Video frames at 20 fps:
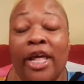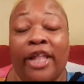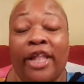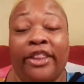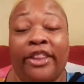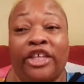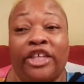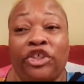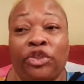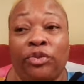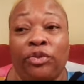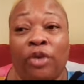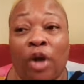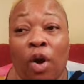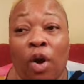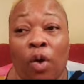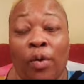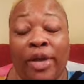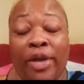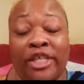that you
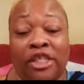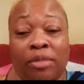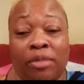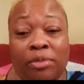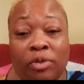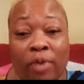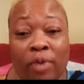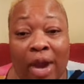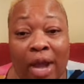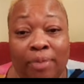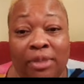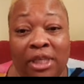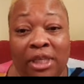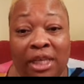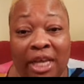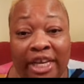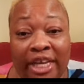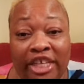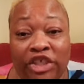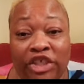go and subscribe to
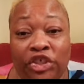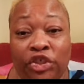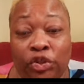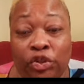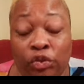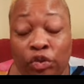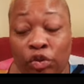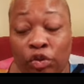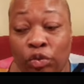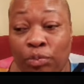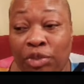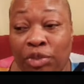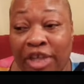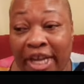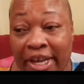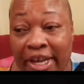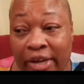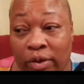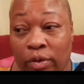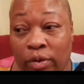lucky's youtube
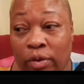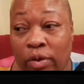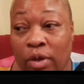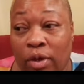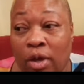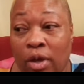channel